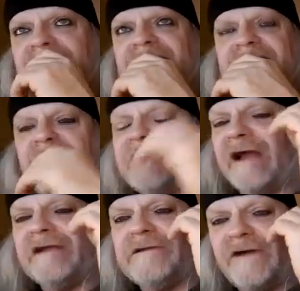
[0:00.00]
I
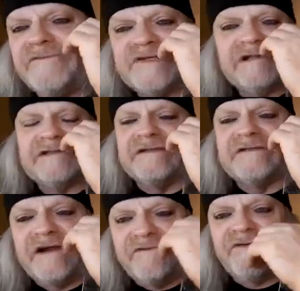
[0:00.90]
love still the
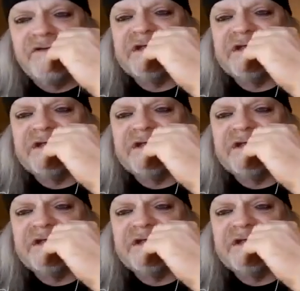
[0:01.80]
entire first